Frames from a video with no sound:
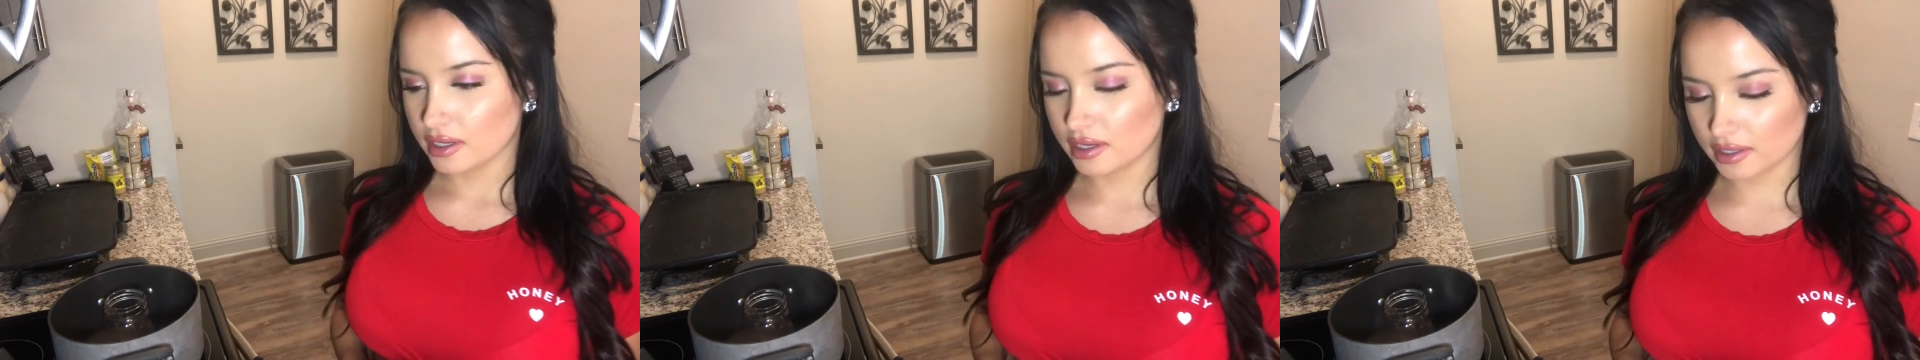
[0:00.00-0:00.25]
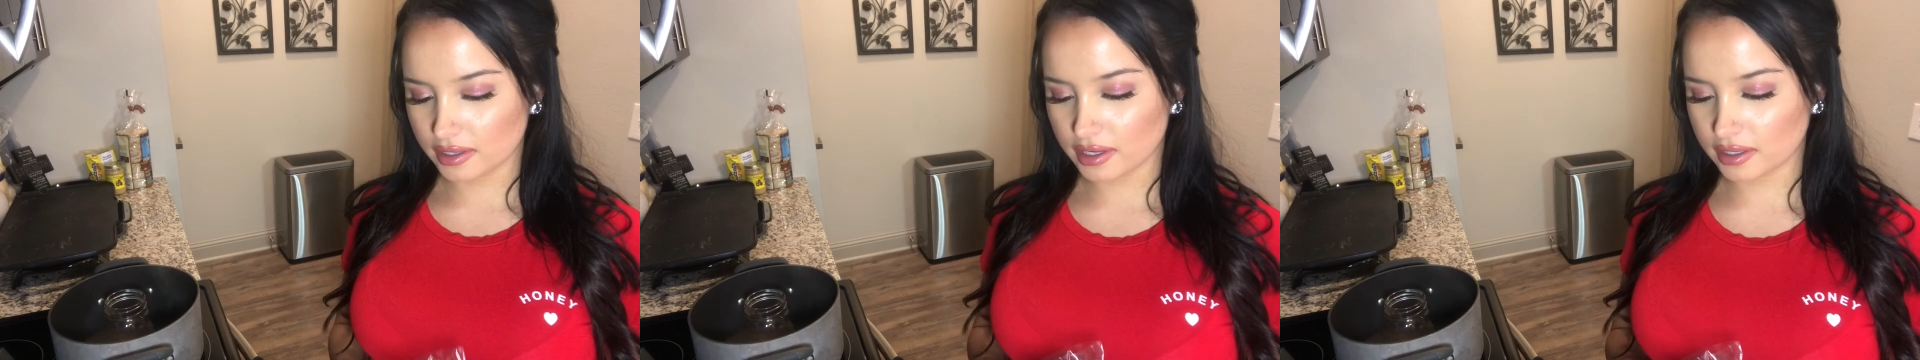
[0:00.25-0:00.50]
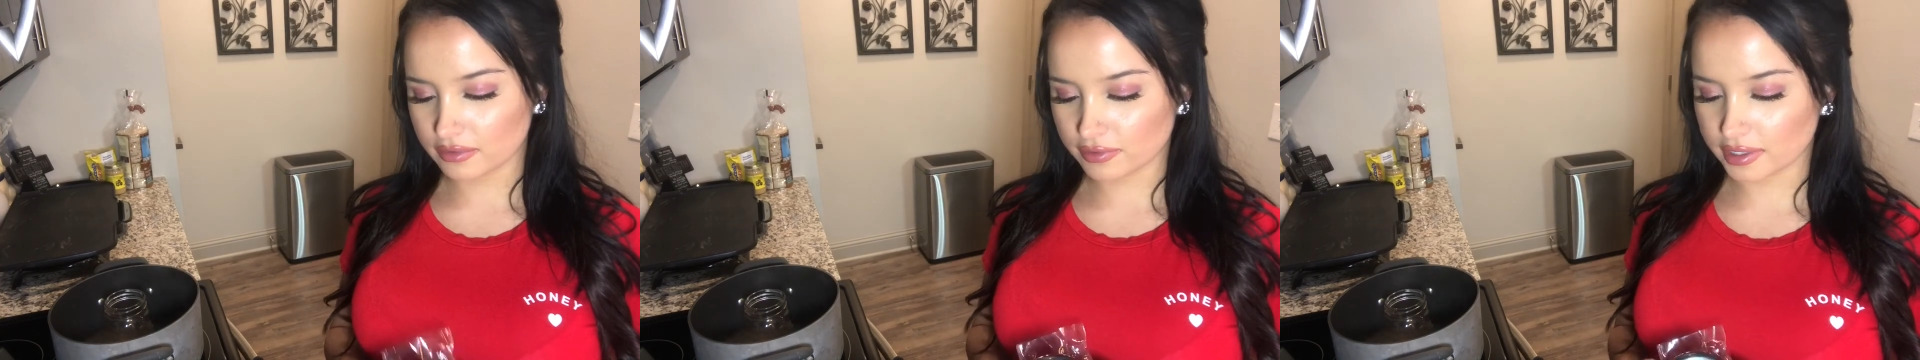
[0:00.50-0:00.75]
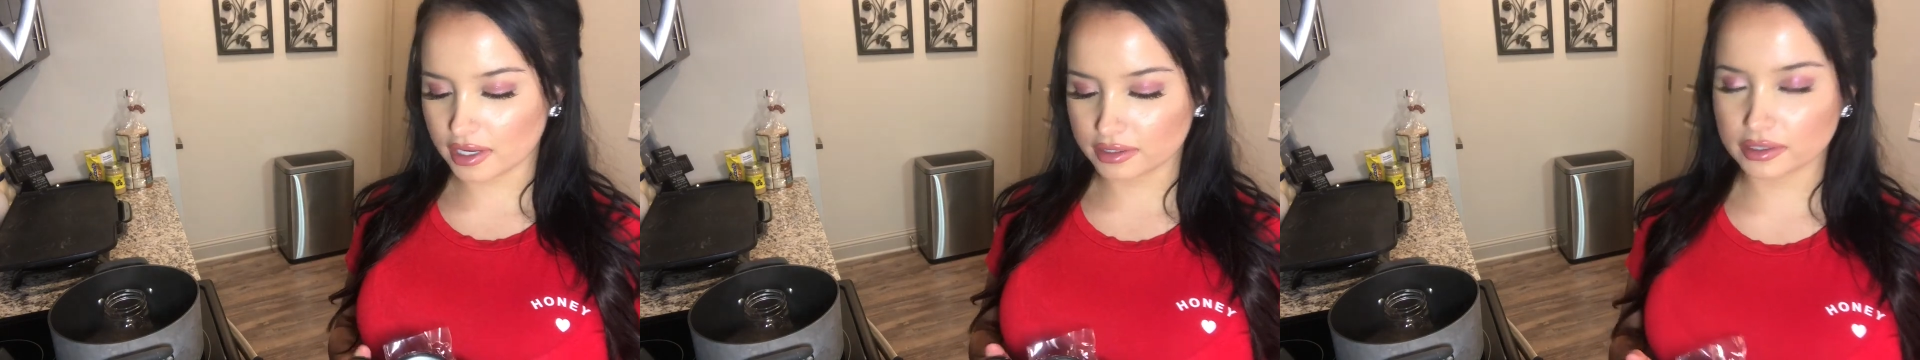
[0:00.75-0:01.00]
And then for
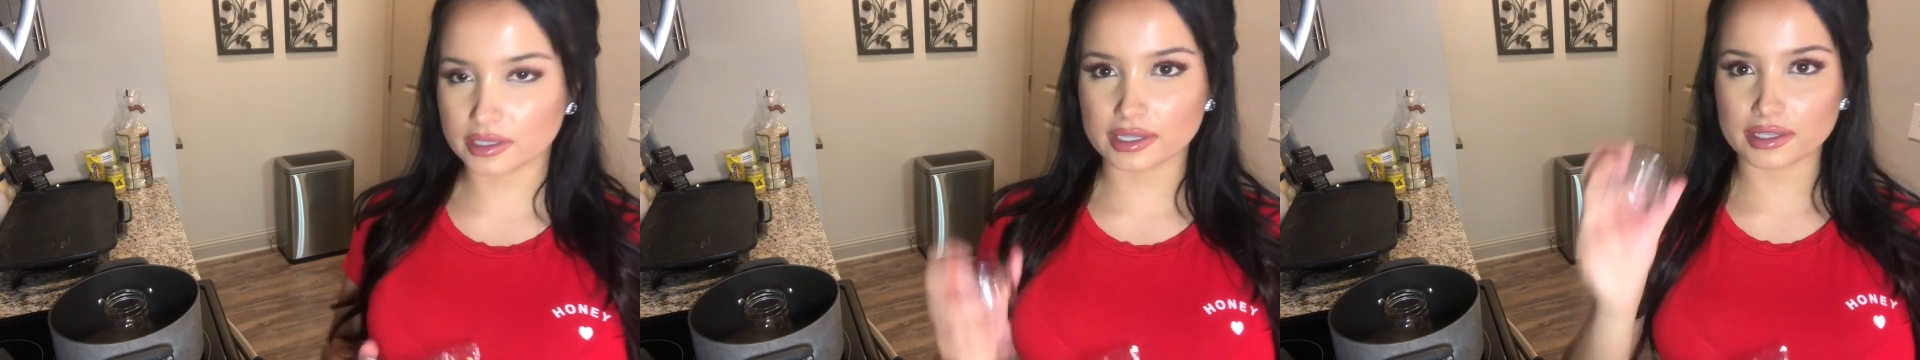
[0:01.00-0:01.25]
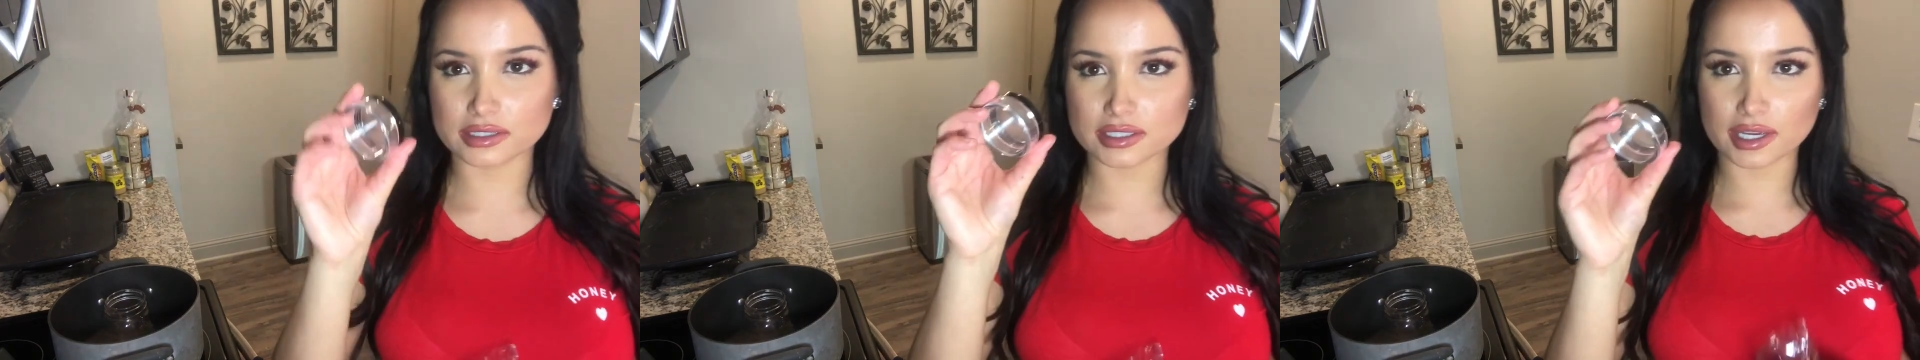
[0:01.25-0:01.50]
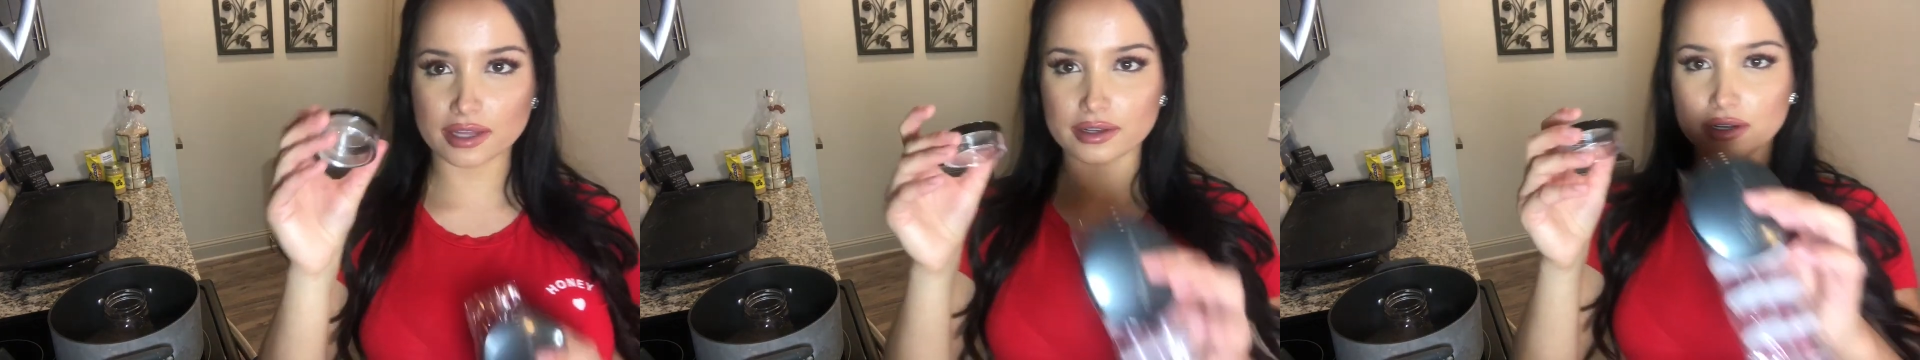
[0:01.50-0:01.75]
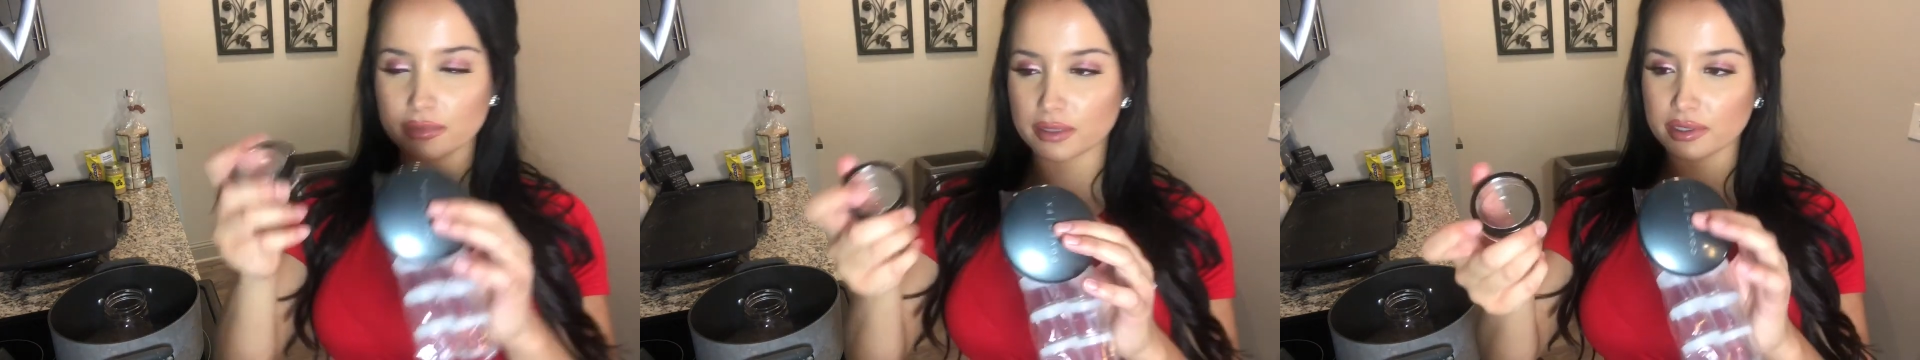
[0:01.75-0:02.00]
now you can get these together.
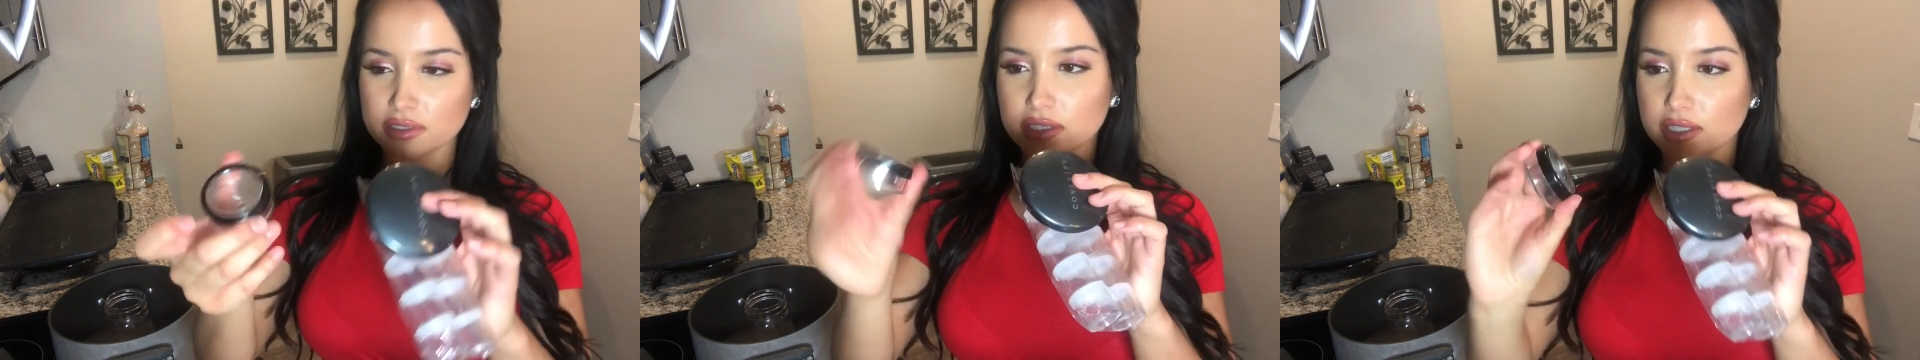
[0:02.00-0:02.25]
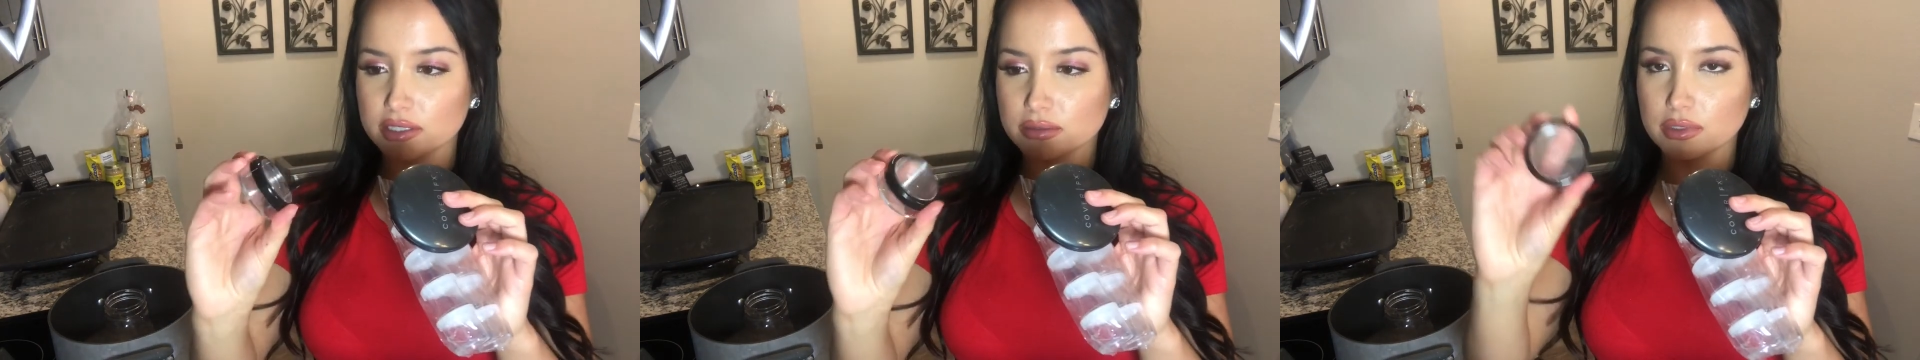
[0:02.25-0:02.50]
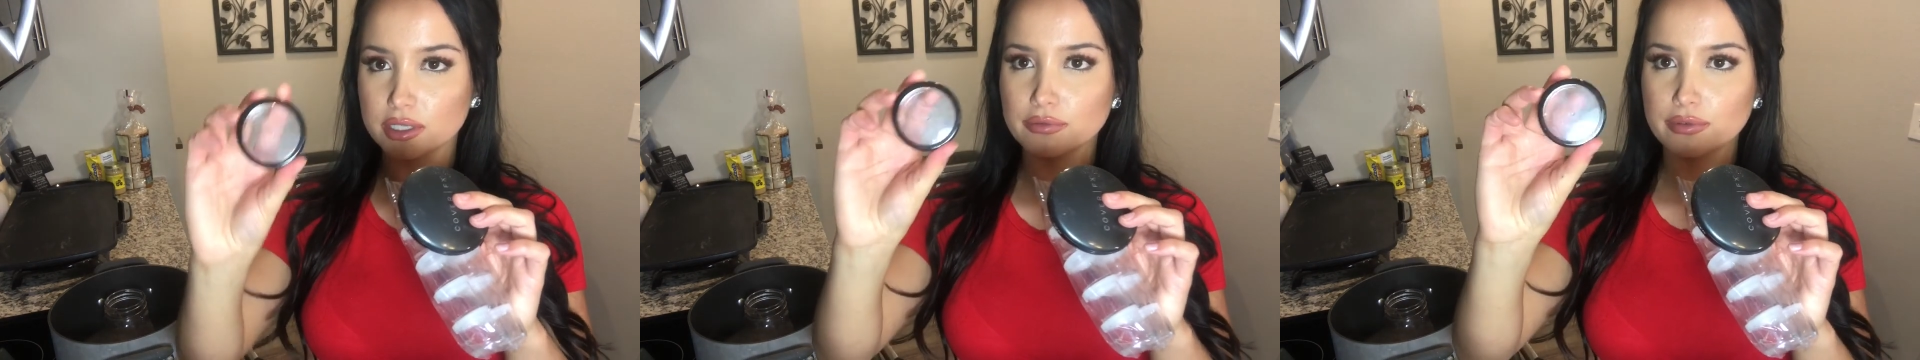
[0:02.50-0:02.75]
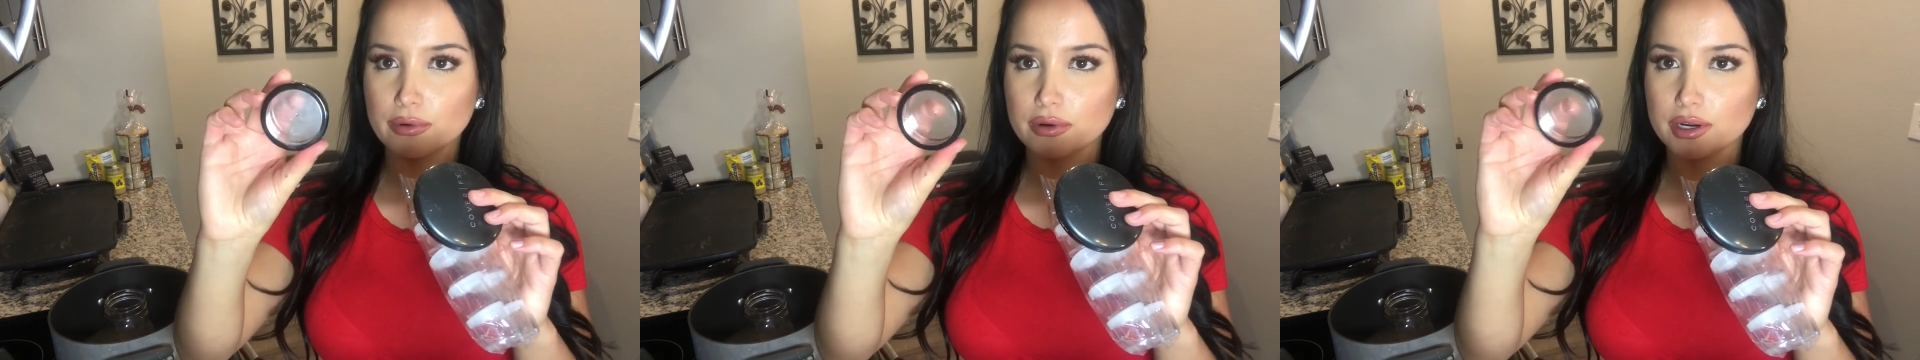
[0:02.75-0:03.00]
I'm gonna be using this one
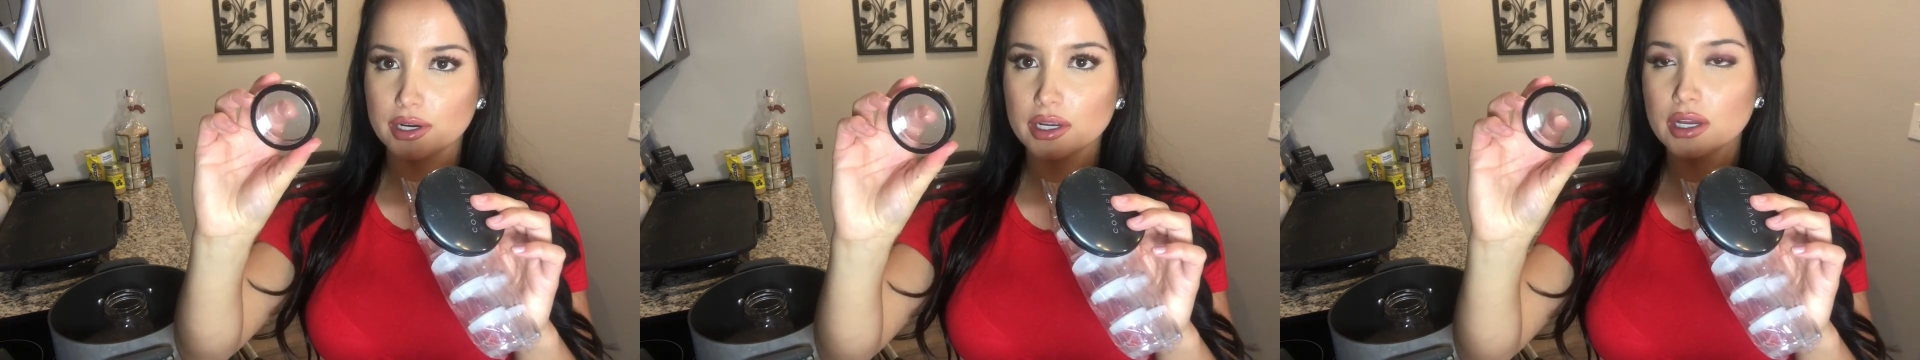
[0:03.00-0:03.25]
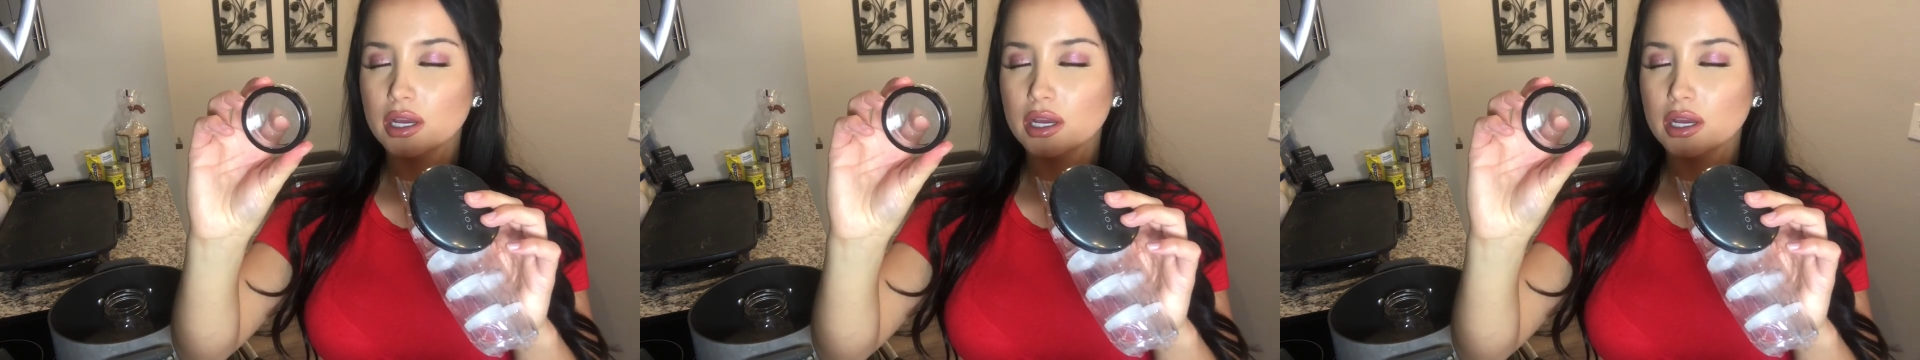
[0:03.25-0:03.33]
for